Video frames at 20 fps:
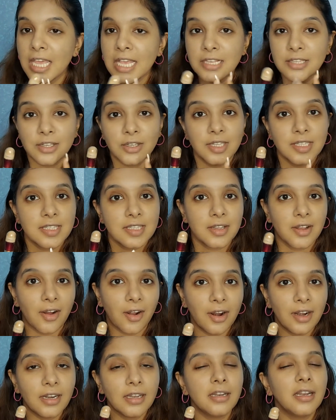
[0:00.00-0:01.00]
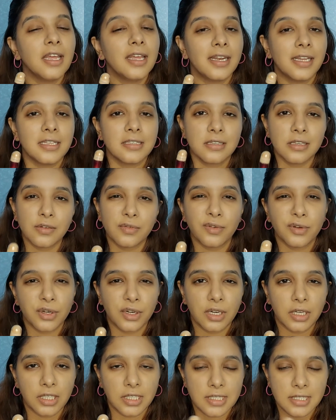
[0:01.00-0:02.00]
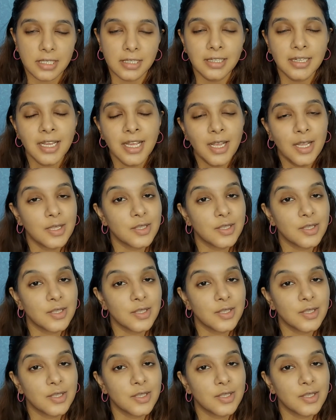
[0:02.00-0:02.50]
So it's called an eraser for a reason.